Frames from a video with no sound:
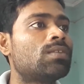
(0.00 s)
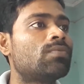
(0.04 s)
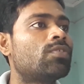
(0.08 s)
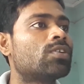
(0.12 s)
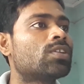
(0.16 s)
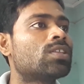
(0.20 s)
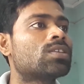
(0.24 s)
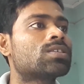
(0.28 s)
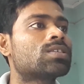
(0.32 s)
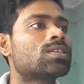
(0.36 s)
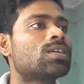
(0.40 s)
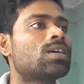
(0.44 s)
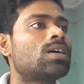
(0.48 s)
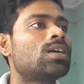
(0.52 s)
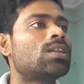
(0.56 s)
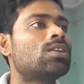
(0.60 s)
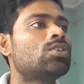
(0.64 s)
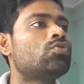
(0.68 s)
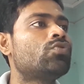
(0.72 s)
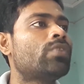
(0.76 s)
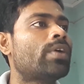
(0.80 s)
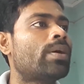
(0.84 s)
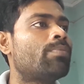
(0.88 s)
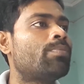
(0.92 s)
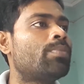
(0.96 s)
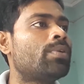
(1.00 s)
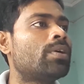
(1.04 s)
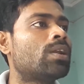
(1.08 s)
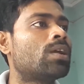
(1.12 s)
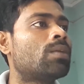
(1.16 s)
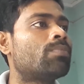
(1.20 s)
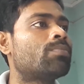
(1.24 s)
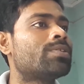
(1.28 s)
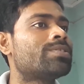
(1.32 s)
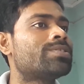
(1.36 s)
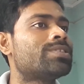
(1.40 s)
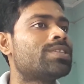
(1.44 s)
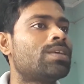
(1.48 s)
the sun to appear
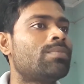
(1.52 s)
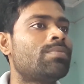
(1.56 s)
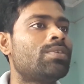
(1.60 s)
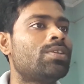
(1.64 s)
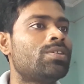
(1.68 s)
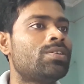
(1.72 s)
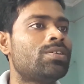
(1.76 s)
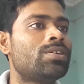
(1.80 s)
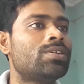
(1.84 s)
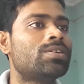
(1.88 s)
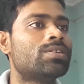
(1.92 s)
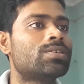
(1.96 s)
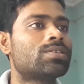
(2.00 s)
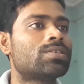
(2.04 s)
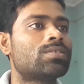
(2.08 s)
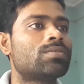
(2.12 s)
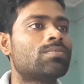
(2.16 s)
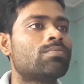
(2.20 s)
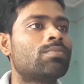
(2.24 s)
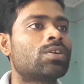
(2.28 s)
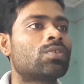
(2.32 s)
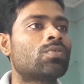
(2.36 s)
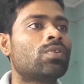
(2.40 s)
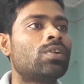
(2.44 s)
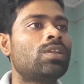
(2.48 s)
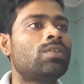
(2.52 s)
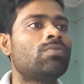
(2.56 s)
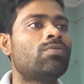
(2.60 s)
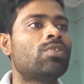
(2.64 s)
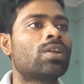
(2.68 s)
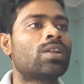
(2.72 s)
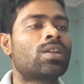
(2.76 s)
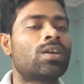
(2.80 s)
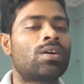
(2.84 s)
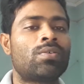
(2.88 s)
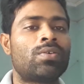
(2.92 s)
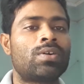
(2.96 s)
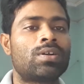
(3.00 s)
after 7 years, but only for an
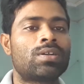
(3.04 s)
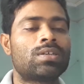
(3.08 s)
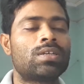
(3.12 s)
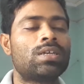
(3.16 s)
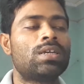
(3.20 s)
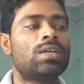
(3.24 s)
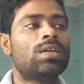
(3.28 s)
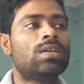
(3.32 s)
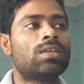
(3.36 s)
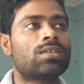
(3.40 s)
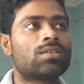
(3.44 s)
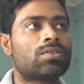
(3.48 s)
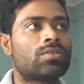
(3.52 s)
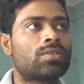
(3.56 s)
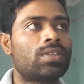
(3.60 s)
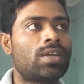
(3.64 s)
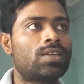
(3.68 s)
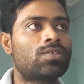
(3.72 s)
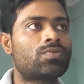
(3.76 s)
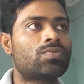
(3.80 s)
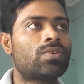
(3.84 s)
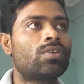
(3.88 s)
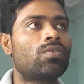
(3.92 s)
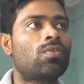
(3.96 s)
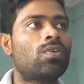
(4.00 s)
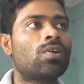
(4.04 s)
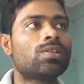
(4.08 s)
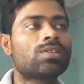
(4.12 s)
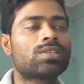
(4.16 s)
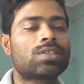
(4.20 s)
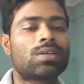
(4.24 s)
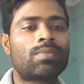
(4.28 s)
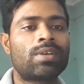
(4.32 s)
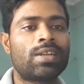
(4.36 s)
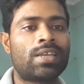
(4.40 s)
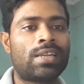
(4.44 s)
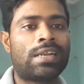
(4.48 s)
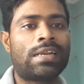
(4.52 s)
hour. So that's why all
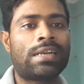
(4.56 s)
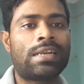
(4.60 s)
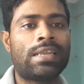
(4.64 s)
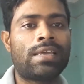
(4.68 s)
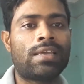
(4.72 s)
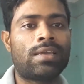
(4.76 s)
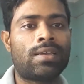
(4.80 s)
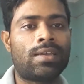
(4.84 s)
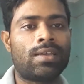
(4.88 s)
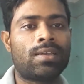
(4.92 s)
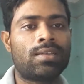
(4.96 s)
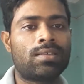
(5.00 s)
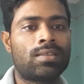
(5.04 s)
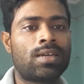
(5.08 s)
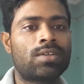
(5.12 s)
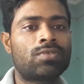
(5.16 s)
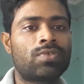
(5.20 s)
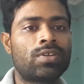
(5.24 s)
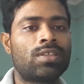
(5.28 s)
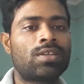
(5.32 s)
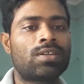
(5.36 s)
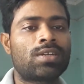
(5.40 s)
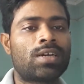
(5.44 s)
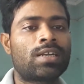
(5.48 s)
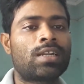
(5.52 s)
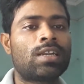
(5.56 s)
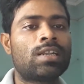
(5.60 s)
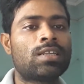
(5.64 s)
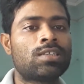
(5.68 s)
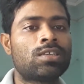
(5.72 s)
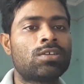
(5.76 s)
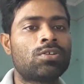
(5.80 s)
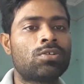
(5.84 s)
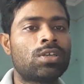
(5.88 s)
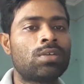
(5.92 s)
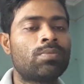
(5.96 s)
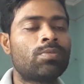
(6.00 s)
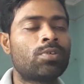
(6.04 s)
summer in a day. That's why the title is
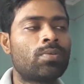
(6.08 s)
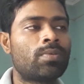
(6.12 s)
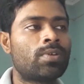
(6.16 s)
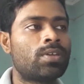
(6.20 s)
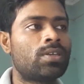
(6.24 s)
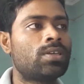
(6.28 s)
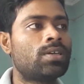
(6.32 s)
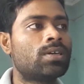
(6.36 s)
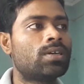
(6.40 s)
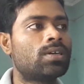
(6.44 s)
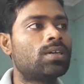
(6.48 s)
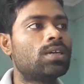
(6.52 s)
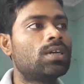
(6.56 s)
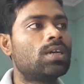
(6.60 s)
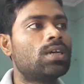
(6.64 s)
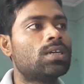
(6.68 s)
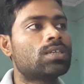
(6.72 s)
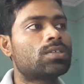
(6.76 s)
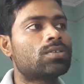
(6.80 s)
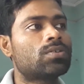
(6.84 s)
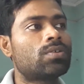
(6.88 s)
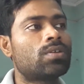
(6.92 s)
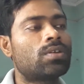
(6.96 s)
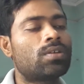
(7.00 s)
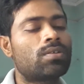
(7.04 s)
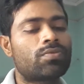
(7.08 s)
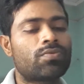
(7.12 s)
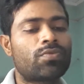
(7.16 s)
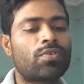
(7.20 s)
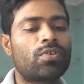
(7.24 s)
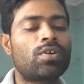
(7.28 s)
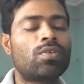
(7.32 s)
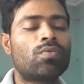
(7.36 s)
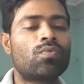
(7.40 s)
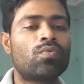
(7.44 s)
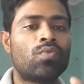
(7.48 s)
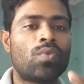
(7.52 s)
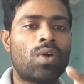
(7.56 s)
given over here. So for
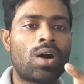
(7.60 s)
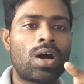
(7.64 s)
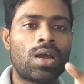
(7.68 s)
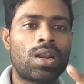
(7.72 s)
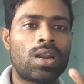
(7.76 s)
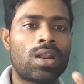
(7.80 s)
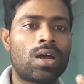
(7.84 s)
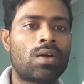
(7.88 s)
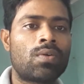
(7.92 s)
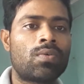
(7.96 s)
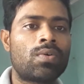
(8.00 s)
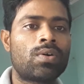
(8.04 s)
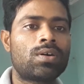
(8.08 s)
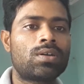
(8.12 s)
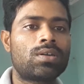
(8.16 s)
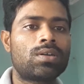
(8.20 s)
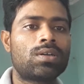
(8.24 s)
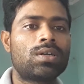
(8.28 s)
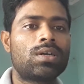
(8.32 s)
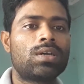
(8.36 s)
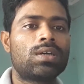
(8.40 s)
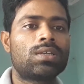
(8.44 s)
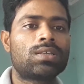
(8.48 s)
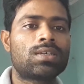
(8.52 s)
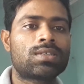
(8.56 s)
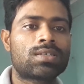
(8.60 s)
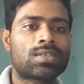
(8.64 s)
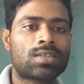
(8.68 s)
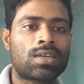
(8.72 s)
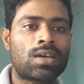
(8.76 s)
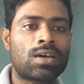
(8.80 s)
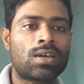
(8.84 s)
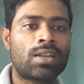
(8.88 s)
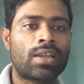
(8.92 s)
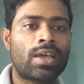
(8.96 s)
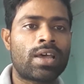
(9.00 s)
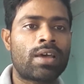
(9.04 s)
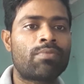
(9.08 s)
1 hour, the sun
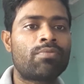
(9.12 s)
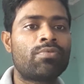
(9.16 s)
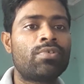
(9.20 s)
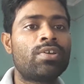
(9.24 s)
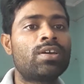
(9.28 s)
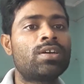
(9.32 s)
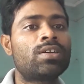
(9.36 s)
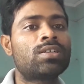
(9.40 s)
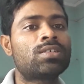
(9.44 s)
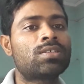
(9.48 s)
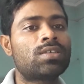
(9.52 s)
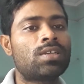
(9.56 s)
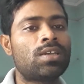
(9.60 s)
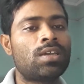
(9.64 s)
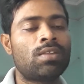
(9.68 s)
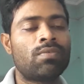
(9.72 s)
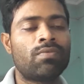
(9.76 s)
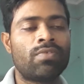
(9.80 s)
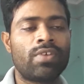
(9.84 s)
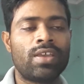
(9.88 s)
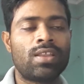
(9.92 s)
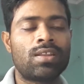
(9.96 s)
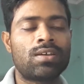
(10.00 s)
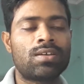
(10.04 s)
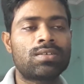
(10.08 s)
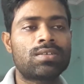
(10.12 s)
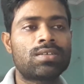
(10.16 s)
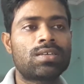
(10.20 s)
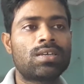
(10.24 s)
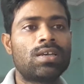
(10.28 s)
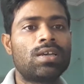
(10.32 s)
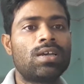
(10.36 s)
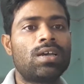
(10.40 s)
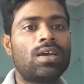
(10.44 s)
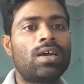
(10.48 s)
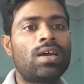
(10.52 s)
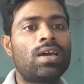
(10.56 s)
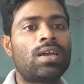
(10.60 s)
appears in Venus,
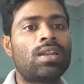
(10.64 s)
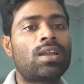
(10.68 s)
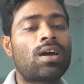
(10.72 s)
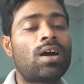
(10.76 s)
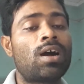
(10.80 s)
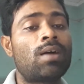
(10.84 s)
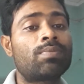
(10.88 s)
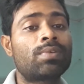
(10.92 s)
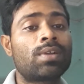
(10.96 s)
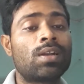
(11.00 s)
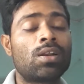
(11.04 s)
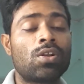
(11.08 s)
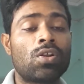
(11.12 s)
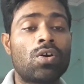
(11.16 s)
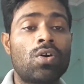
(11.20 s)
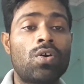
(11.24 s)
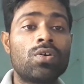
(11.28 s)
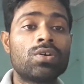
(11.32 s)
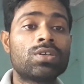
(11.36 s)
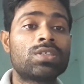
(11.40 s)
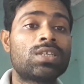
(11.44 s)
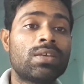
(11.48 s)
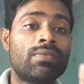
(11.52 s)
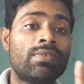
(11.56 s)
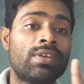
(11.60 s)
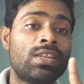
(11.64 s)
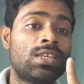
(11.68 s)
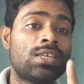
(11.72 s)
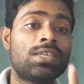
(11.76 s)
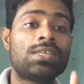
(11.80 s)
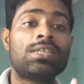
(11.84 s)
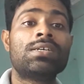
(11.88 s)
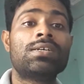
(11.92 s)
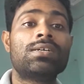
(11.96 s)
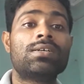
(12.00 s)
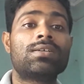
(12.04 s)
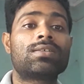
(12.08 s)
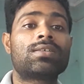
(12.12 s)
and after long 7
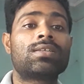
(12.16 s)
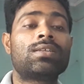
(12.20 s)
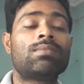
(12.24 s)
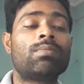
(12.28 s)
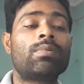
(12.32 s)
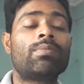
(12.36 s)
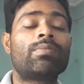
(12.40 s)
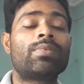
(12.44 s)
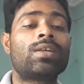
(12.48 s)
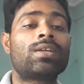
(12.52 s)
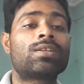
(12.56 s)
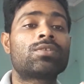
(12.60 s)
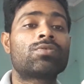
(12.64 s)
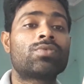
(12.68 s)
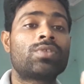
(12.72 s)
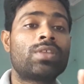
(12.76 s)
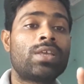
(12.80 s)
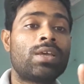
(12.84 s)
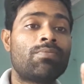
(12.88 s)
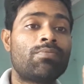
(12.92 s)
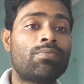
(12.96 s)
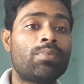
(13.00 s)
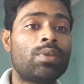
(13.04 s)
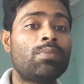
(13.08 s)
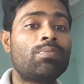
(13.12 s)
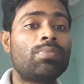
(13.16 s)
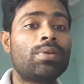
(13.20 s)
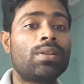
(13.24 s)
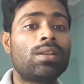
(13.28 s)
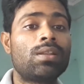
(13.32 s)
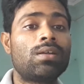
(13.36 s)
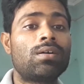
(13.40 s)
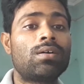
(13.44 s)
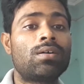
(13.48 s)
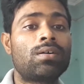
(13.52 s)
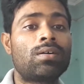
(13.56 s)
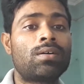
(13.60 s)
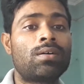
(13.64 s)
years, remember that. So they people
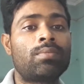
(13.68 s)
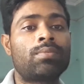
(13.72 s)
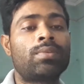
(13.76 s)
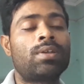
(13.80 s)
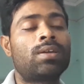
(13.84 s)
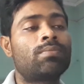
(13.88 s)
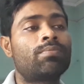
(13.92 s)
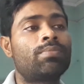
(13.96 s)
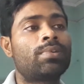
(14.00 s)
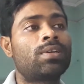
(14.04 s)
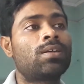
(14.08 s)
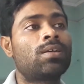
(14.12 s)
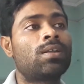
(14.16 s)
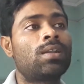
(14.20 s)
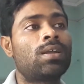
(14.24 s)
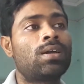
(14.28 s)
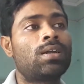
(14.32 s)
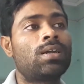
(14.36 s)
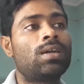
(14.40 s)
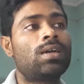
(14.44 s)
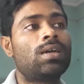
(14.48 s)
of that particular